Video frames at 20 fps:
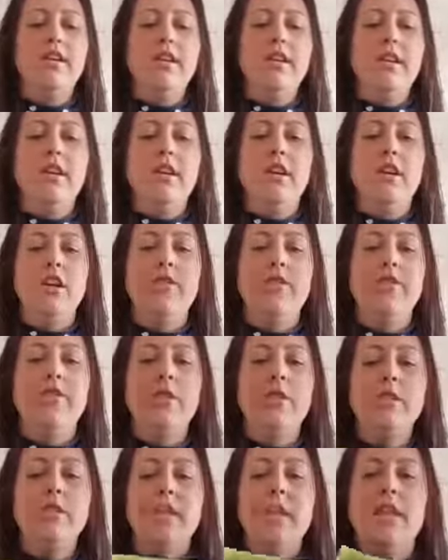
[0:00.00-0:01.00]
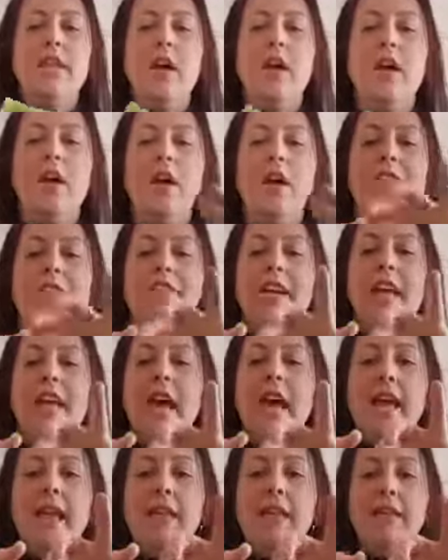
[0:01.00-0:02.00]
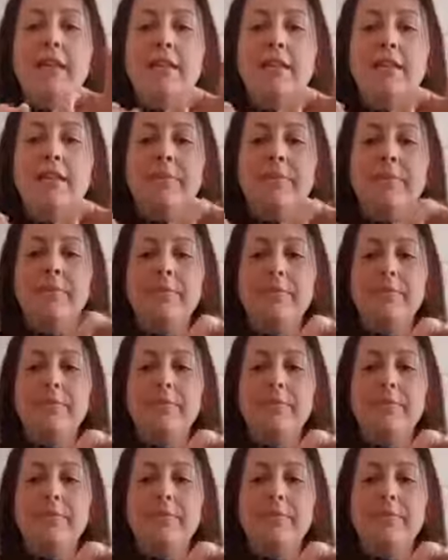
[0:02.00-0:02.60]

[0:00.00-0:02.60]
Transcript: That's it. You're going to fold it in half again.